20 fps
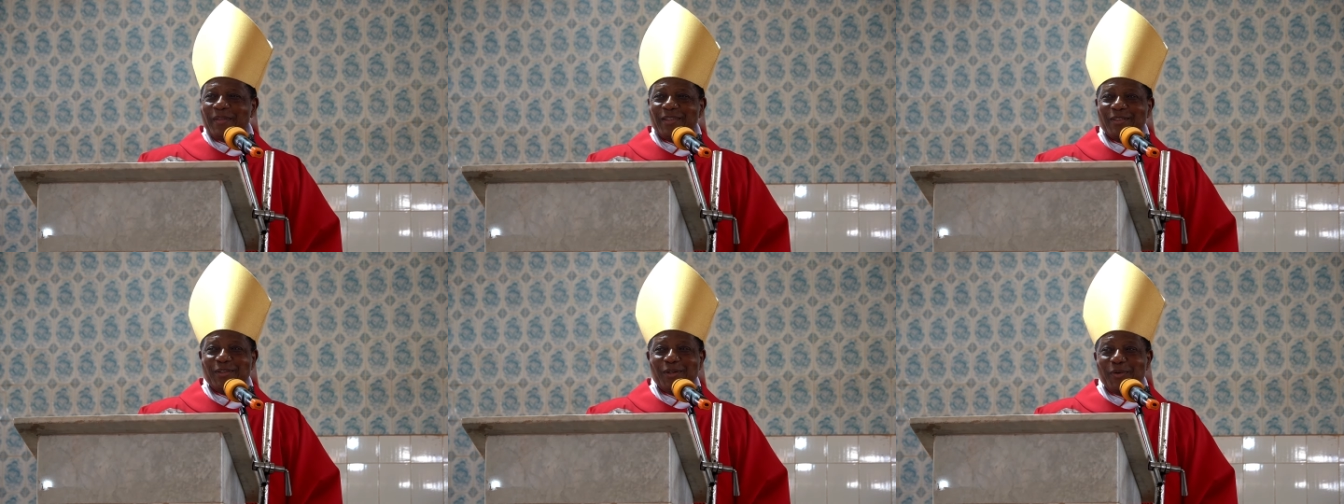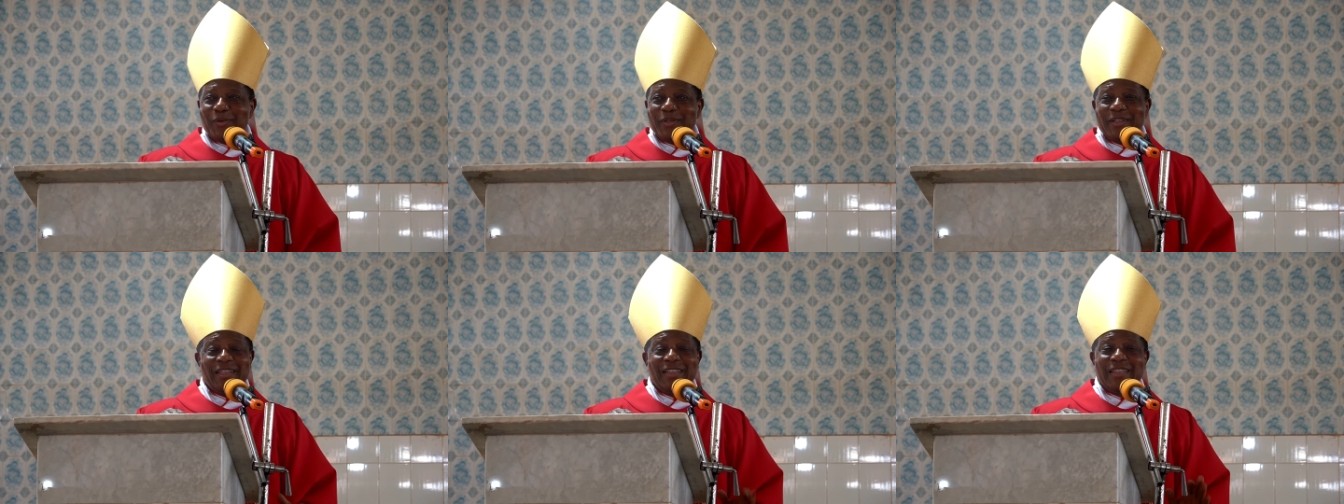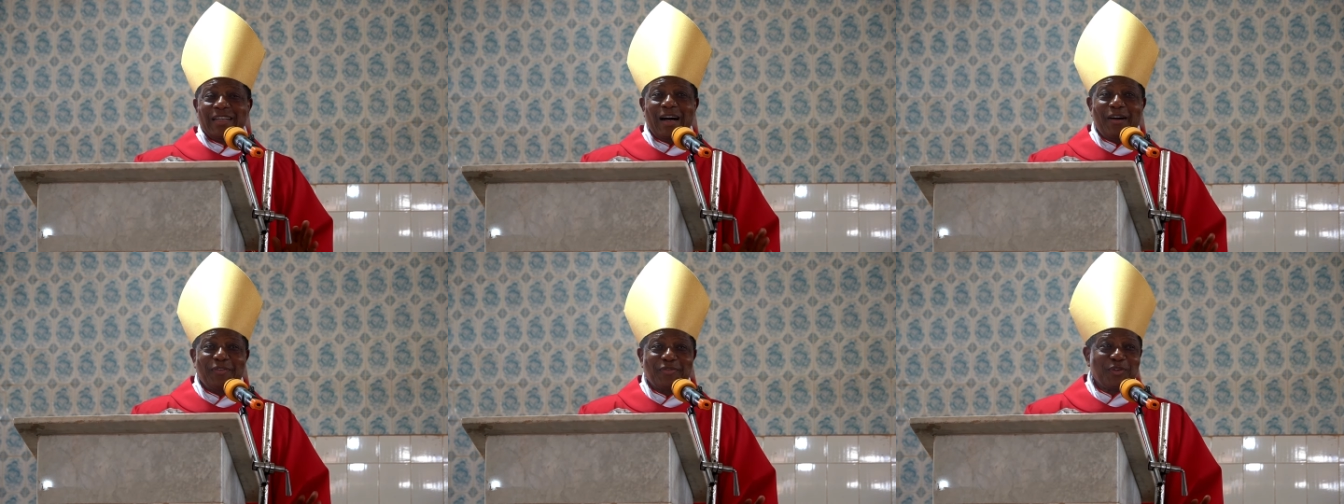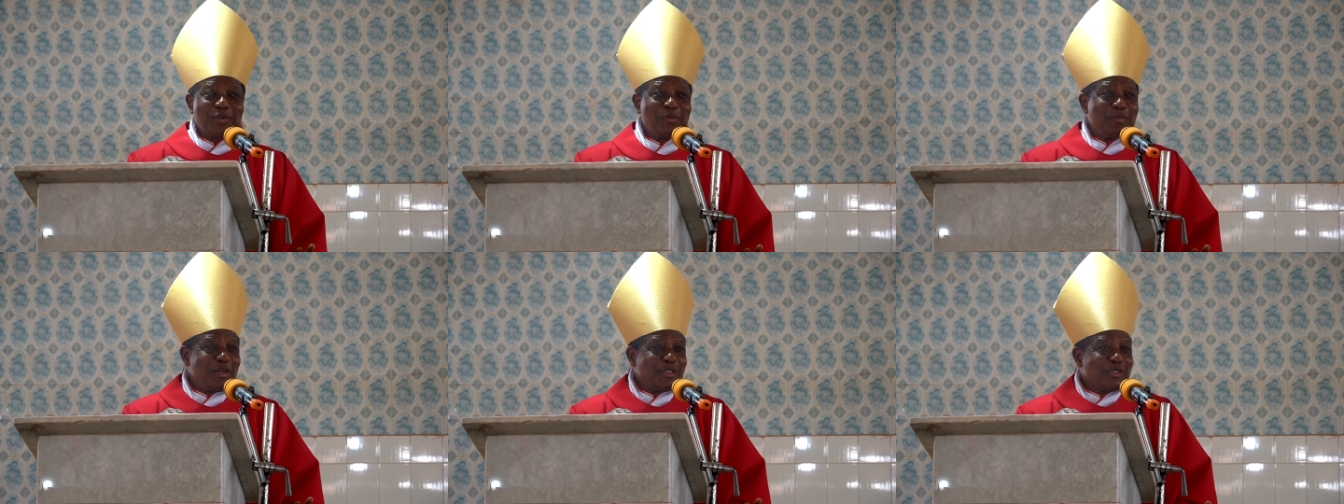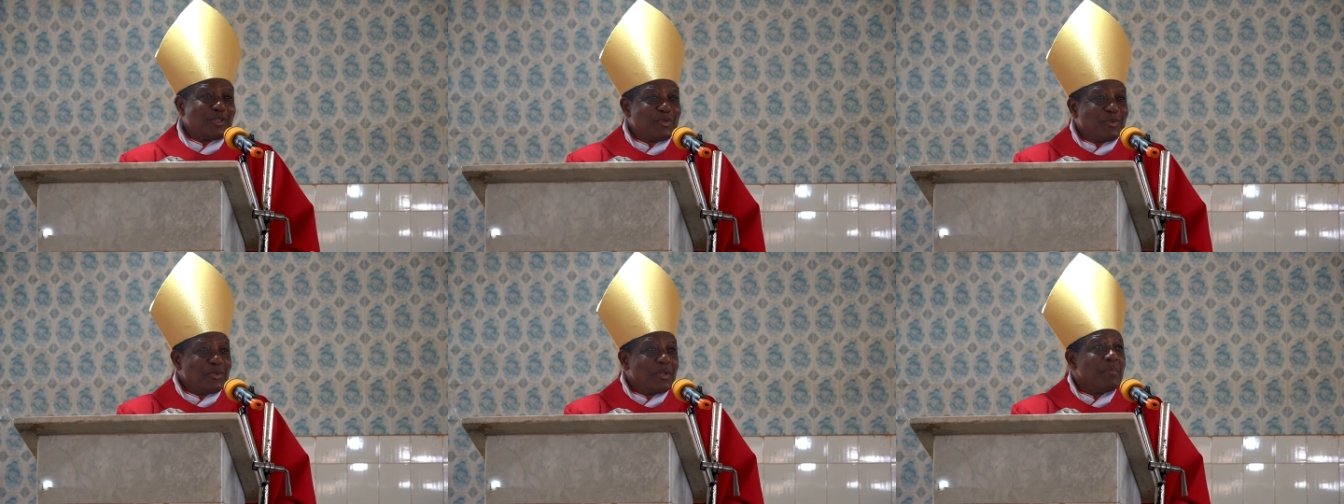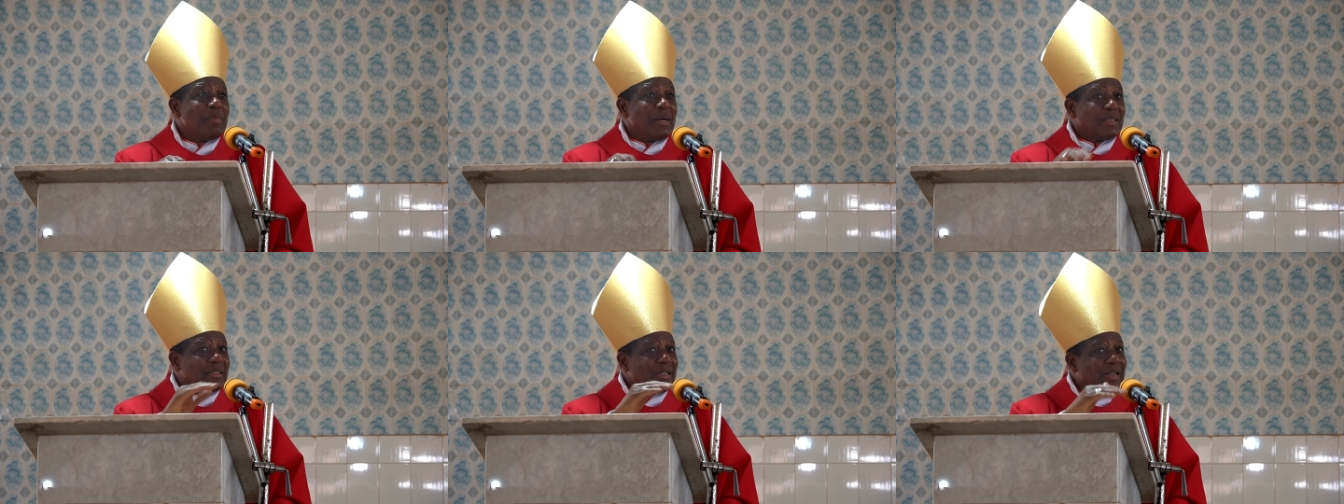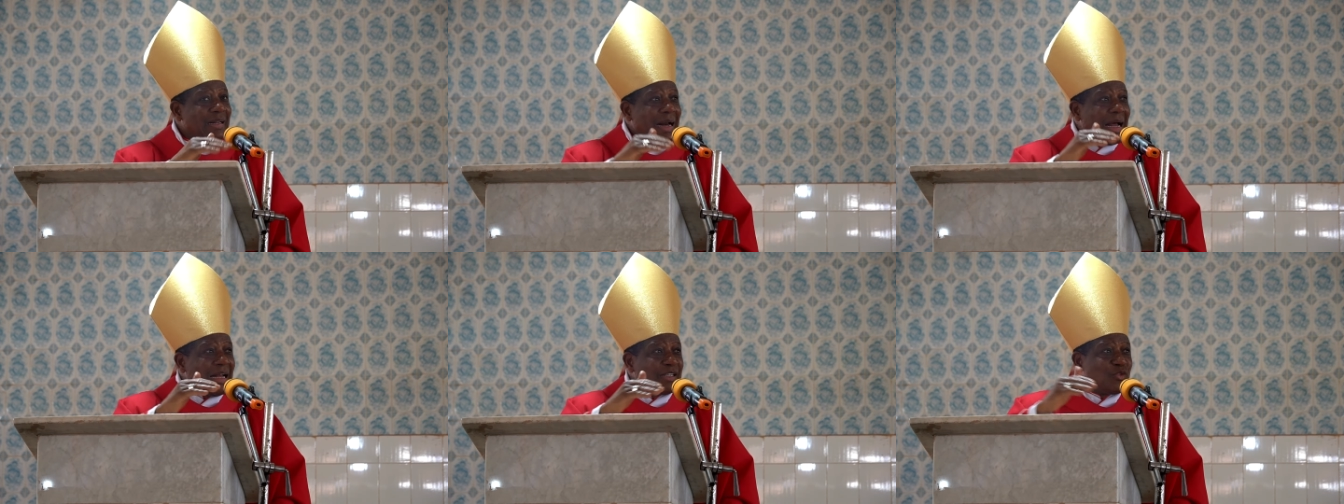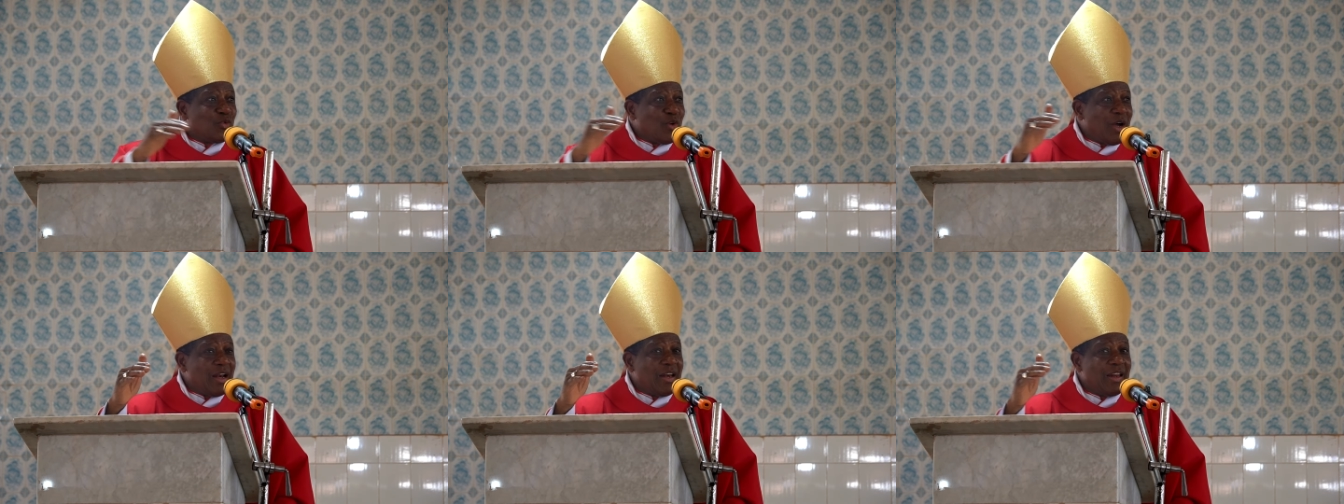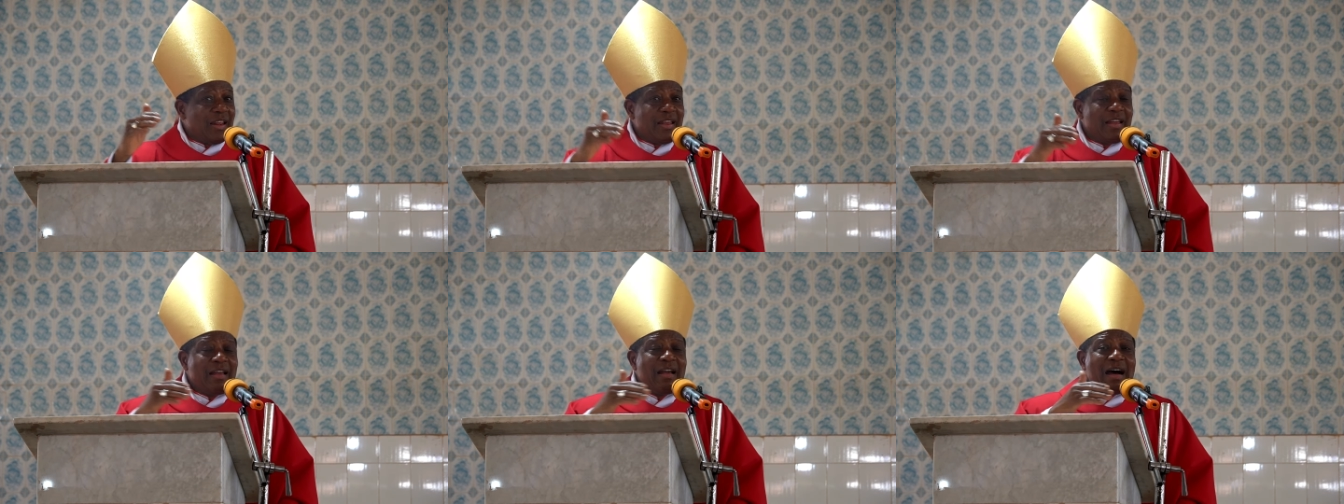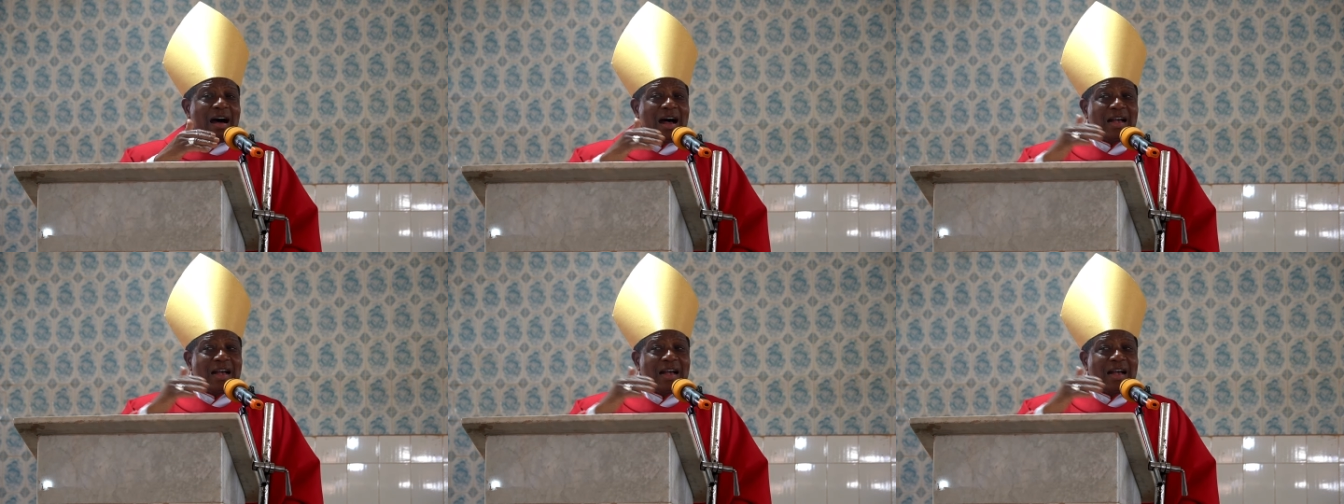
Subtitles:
So we didn't have so much rules. But gradually,